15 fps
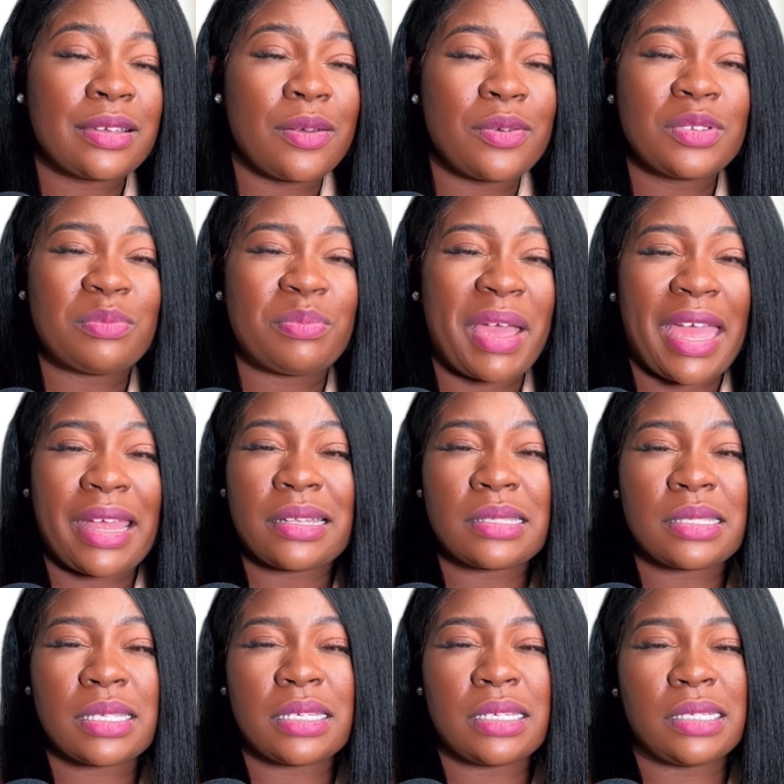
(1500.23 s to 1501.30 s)
goes back
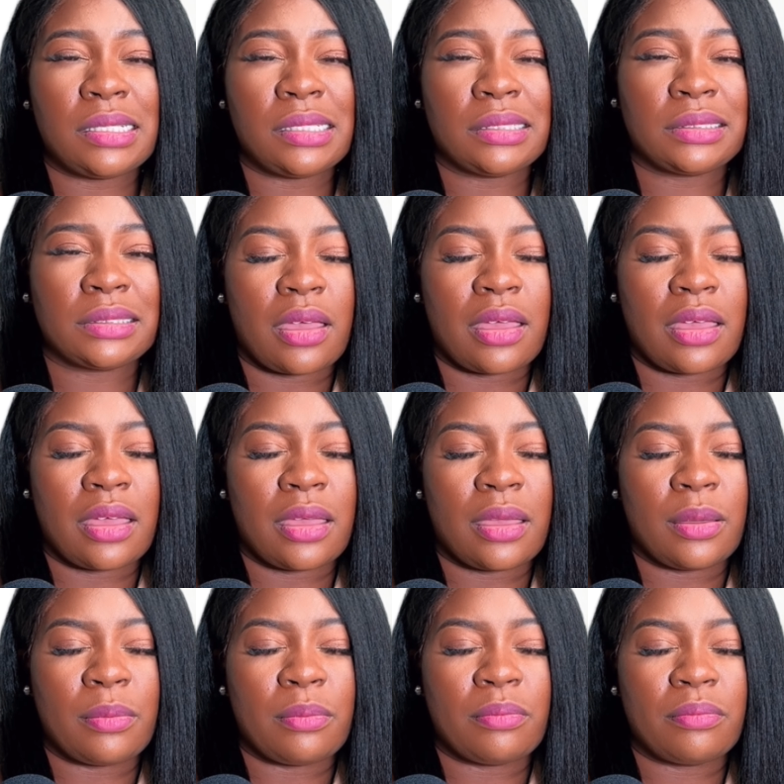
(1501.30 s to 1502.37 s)
to
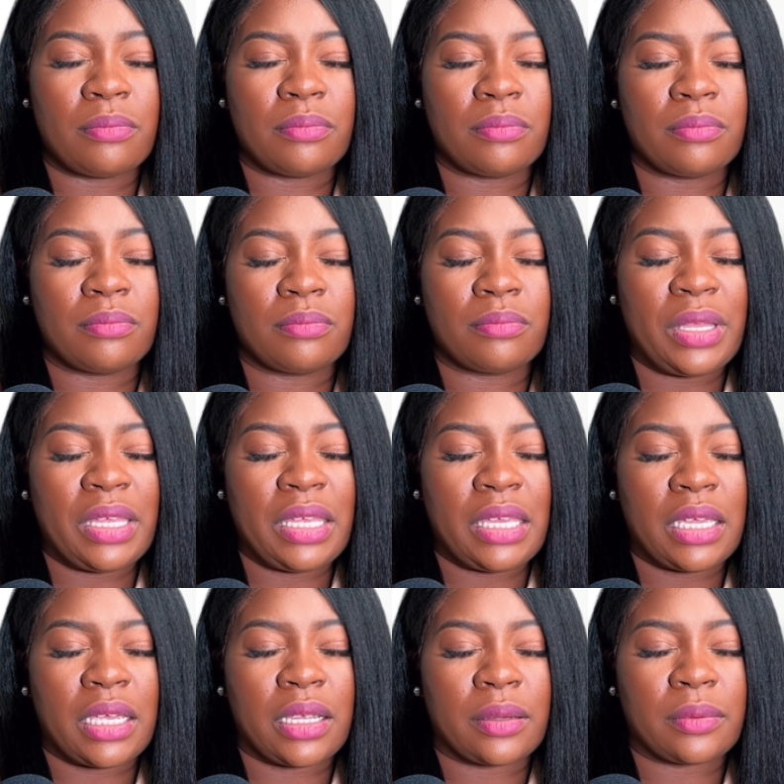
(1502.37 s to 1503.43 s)
um what
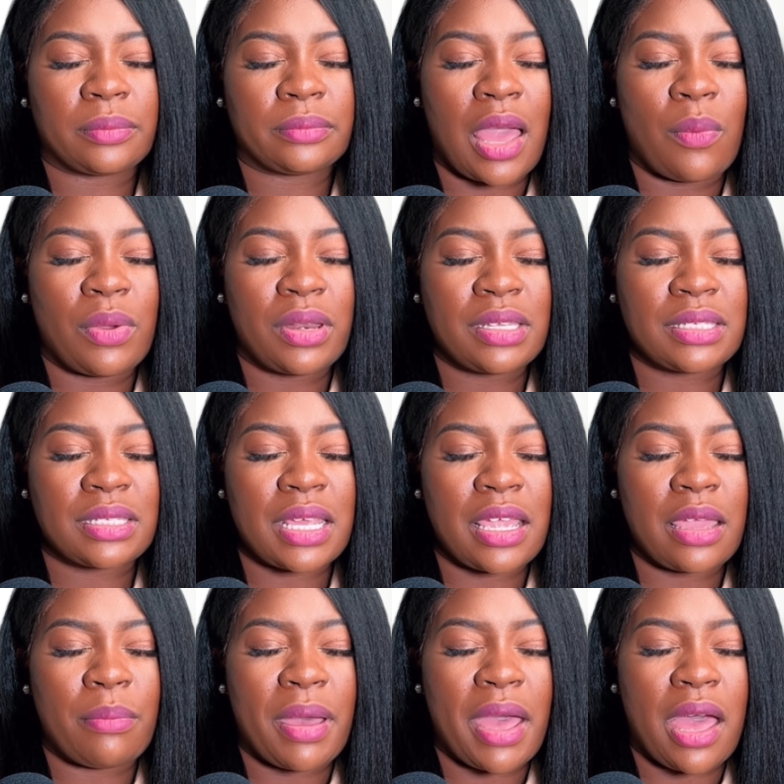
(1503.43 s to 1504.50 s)
year? I want to
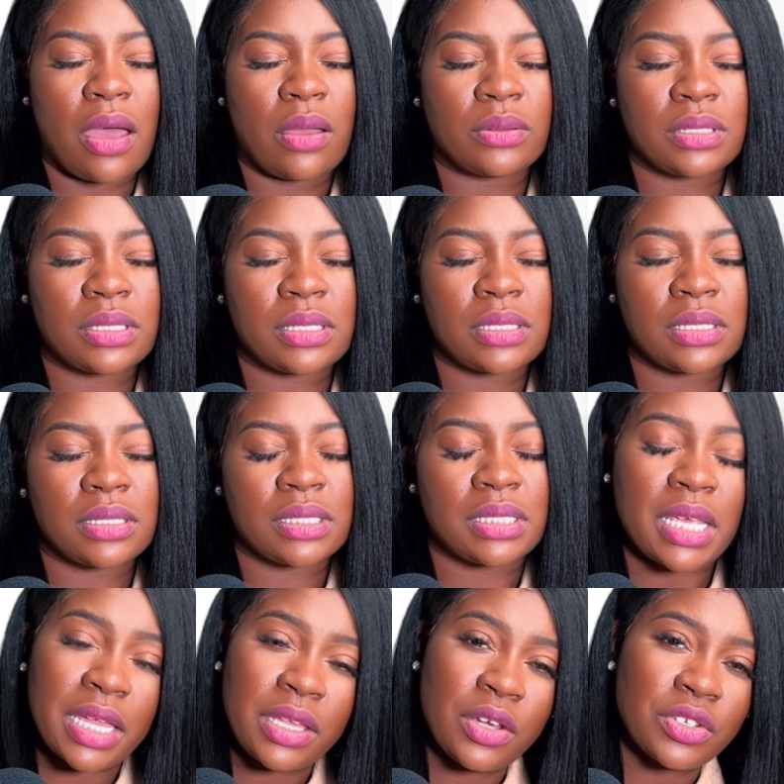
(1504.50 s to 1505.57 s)
say about
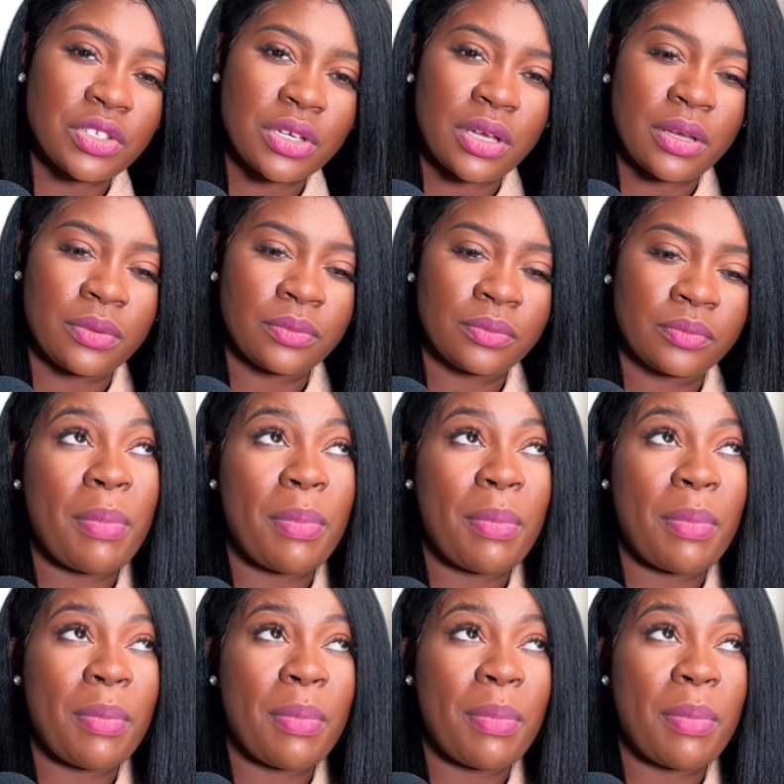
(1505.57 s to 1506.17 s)
10 years ago?